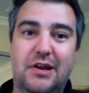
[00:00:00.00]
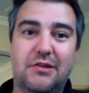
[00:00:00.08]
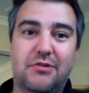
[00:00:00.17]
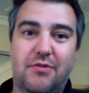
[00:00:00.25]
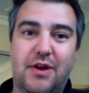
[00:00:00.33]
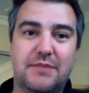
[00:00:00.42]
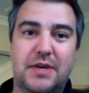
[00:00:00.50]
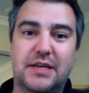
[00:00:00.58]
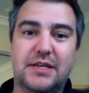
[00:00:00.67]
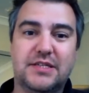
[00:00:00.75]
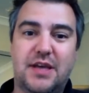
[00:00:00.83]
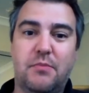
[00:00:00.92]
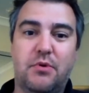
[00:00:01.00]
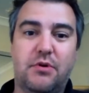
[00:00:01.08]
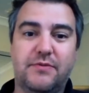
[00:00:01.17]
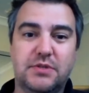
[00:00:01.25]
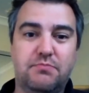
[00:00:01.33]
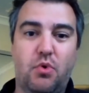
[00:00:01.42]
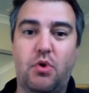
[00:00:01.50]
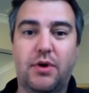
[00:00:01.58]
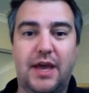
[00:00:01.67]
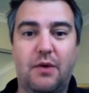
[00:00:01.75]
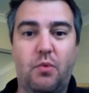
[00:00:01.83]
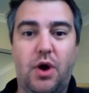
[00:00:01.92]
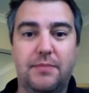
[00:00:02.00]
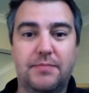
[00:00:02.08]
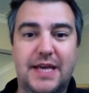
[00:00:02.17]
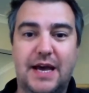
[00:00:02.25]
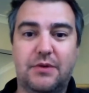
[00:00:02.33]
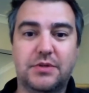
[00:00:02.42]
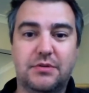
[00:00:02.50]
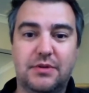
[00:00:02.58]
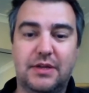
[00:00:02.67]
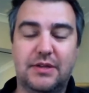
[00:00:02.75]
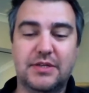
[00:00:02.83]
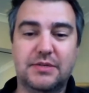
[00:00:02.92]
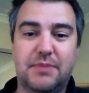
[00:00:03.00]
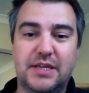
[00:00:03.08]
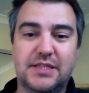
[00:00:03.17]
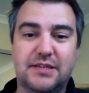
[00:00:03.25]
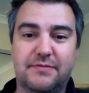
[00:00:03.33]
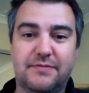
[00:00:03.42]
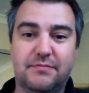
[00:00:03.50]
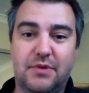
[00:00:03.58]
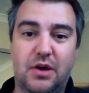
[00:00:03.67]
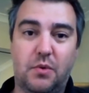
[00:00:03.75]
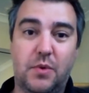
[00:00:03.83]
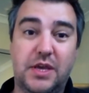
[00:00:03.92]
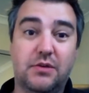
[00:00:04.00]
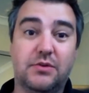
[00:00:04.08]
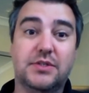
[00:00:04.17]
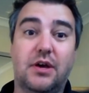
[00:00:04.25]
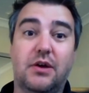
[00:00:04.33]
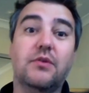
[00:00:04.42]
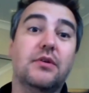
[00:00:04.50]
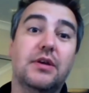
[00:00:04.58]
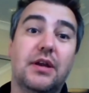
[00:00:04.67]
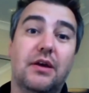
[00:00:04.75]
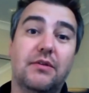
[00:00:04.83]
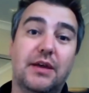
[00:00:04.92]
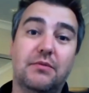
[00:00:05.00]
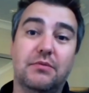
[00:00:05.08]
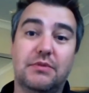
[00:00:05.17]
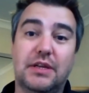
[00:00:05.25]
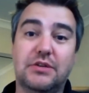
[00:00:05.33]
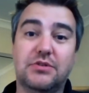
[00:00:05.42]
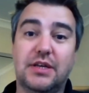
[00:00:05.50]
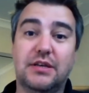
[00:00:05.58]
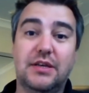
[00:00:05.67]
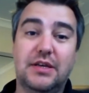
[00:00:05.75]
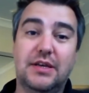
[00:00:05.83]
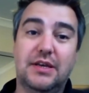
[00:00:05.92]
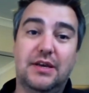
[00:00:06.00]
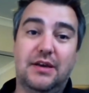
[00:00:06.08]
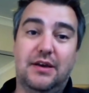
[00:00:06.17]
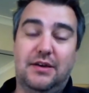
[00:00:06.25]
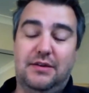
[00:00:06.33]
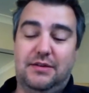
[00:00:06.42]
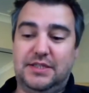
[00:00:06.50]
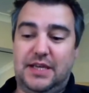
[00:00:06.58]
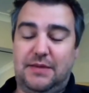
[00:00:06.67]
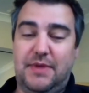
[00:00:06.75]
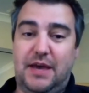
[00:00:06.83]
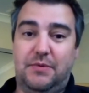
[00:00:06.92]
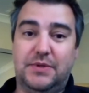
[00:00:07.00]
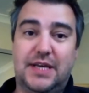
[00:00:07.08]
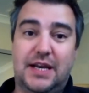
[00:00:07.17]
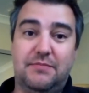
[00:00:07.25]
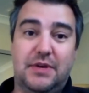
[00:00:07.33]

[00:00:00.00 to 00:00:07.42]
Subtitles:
great big summer of sport get wiped out in the space of a week or so. You know, they would literally, the team there were telling